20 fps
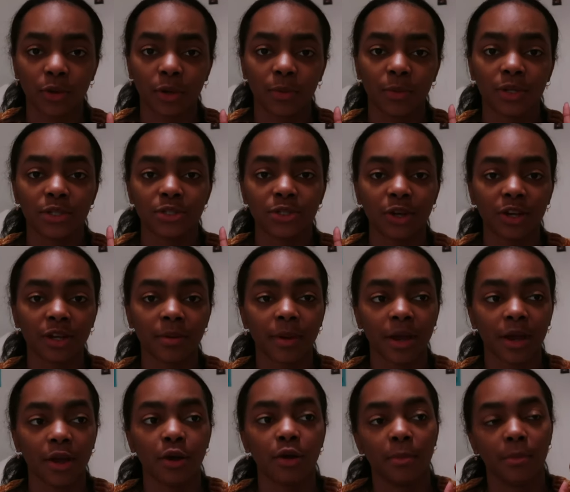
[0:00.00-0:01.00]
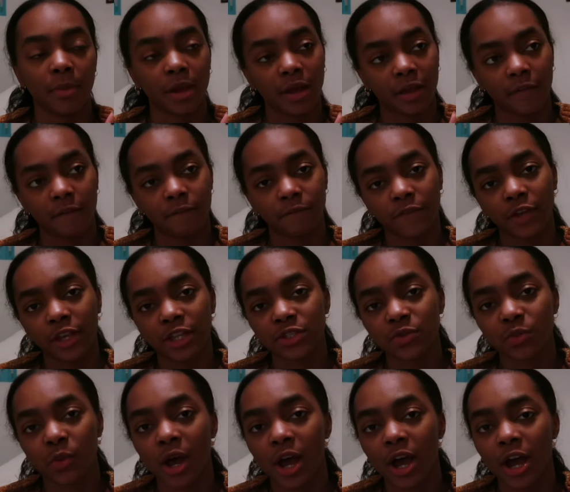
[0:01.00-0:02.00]
I want to talk about my
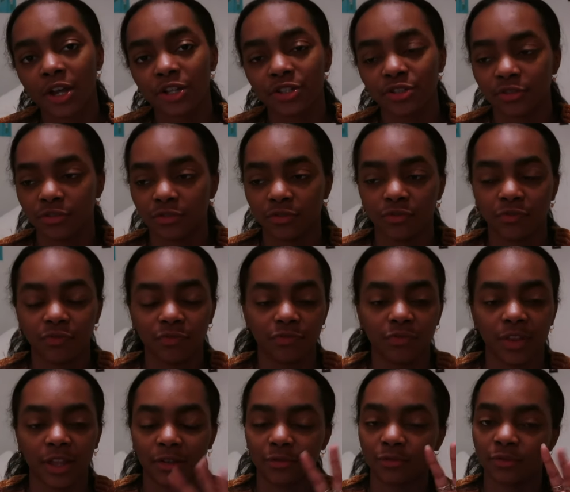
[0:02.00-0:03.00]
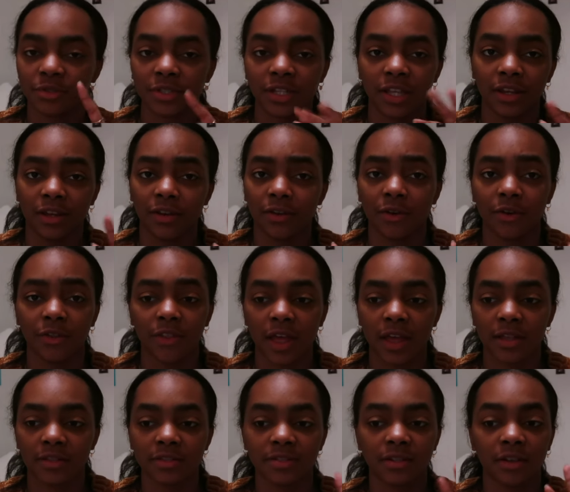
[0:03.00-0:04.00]
face wash or like routine and all
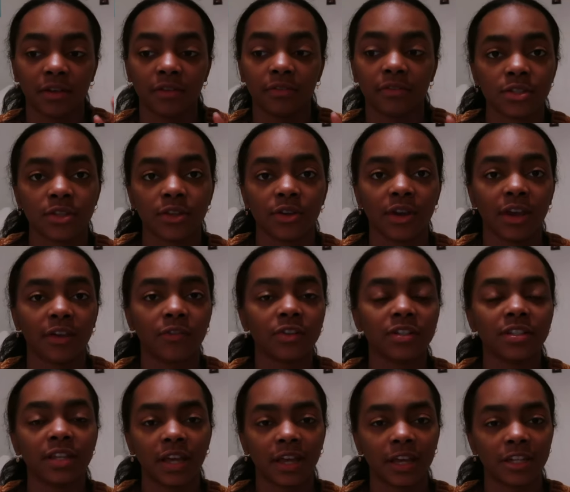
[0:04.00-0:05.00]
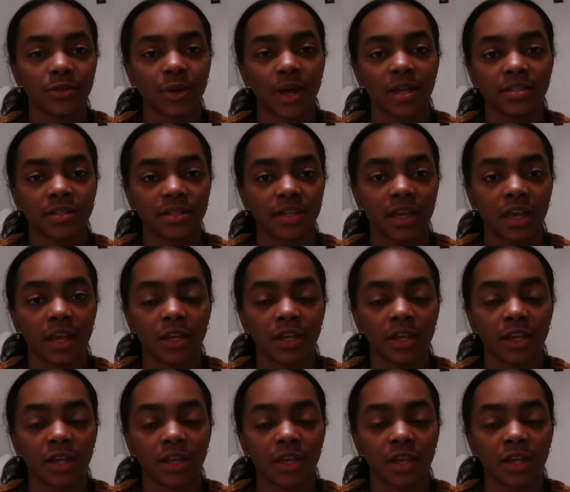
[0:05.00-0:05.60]
that stuff. So every day, twice a day,